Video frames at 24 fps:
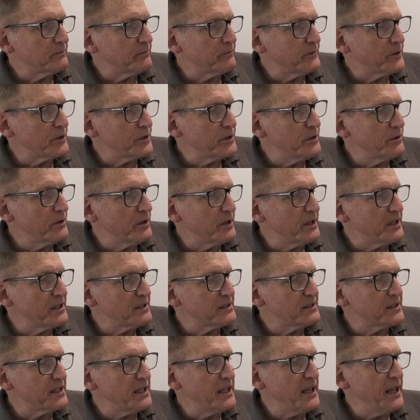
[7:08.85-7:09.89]
unit
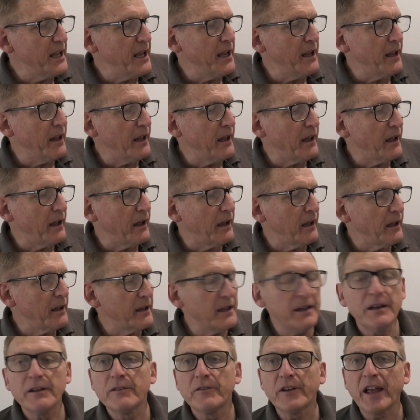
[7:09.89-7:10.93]
is the
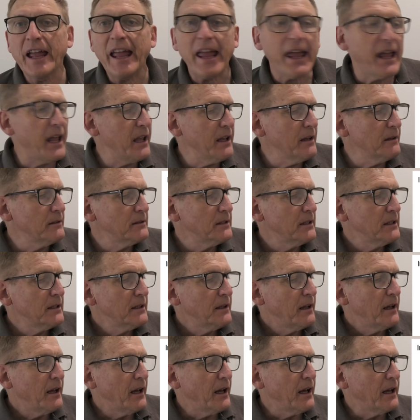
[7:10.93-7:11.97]
InovaAir
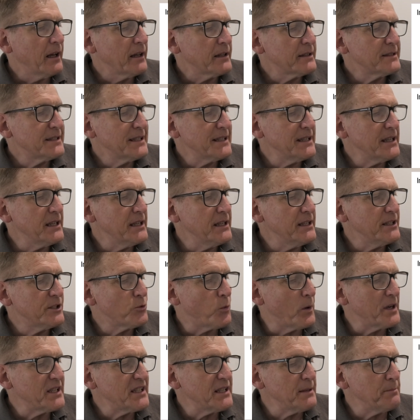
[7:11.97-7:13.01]

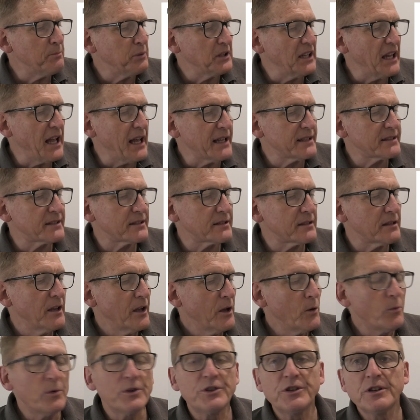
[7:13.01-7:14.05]
DE20-PLUS,
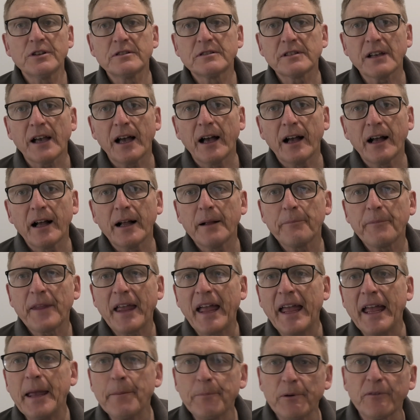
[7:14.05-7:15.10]
which is a
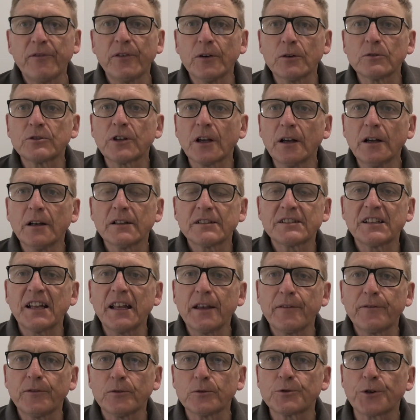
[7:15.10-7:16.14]
HEPA filter. It's an
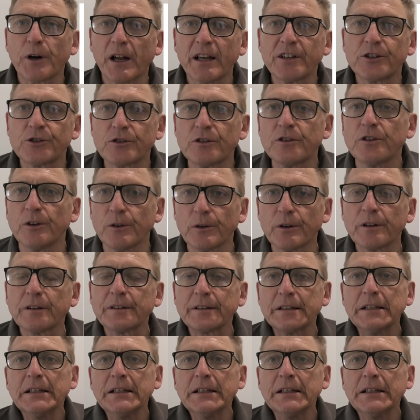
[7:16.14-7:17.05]
air filtration unit.